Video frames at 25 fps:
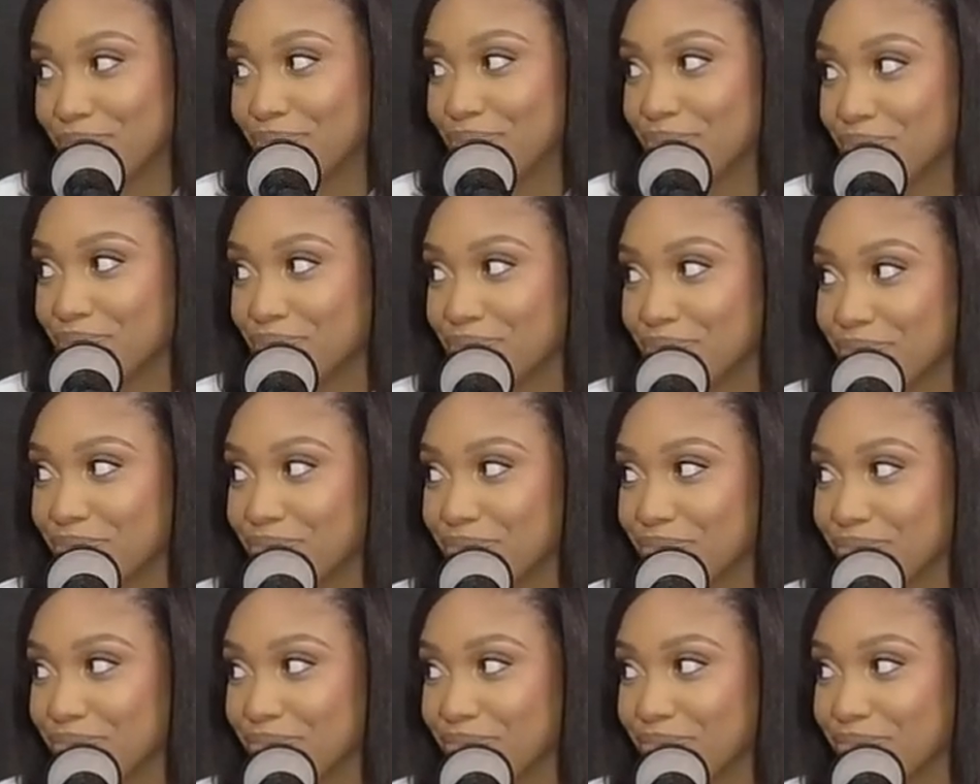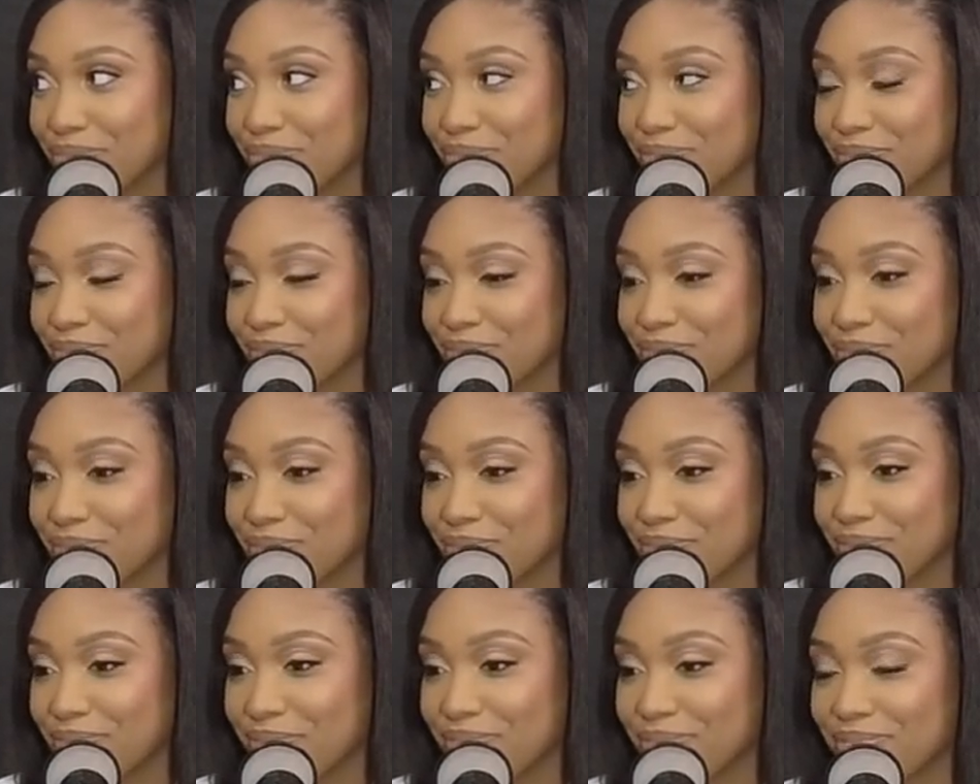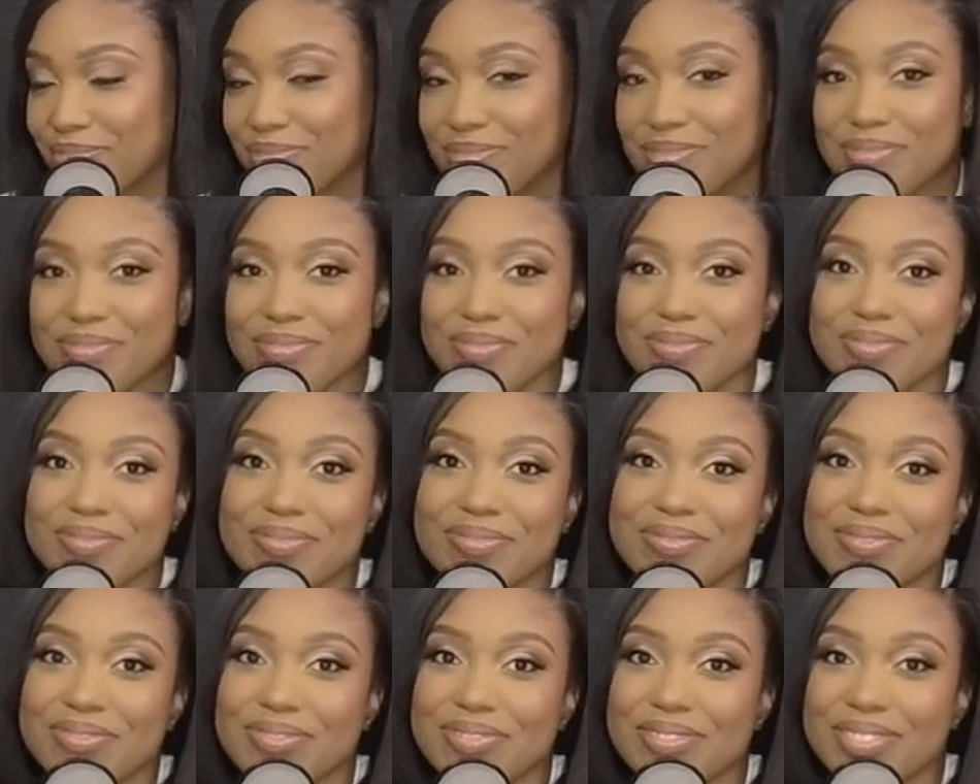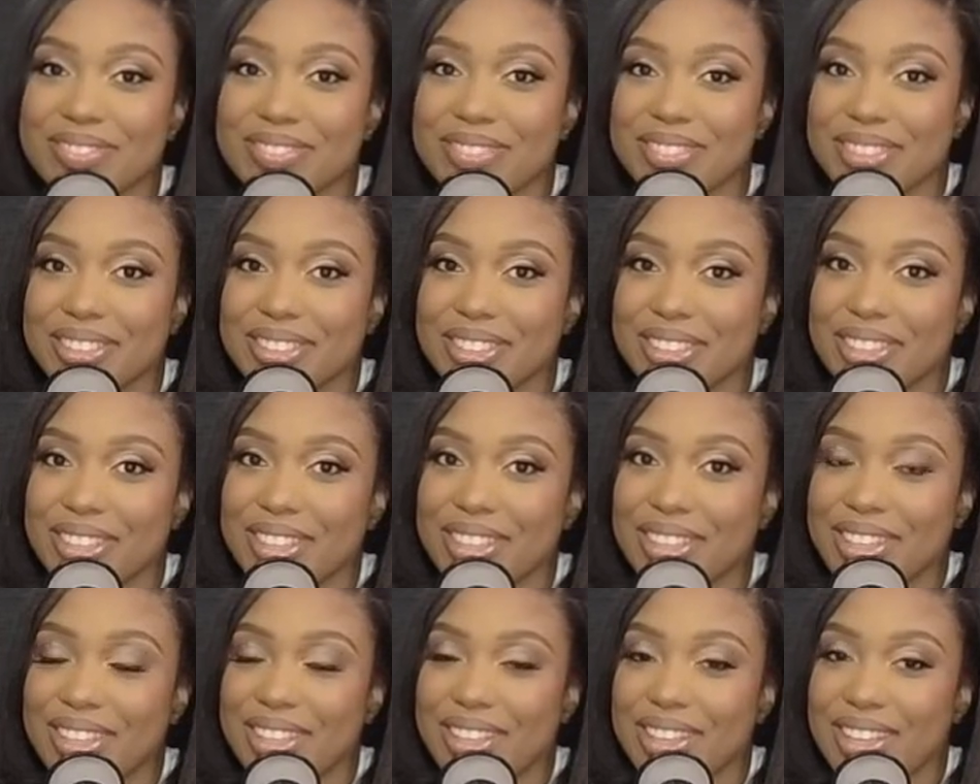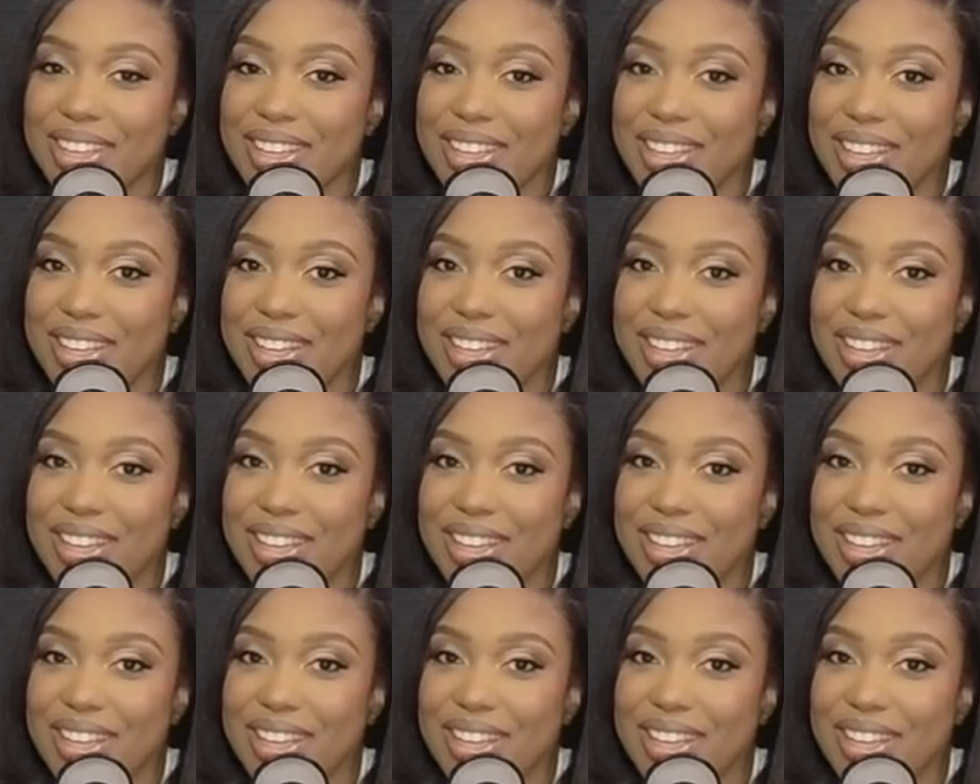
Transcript: (silent)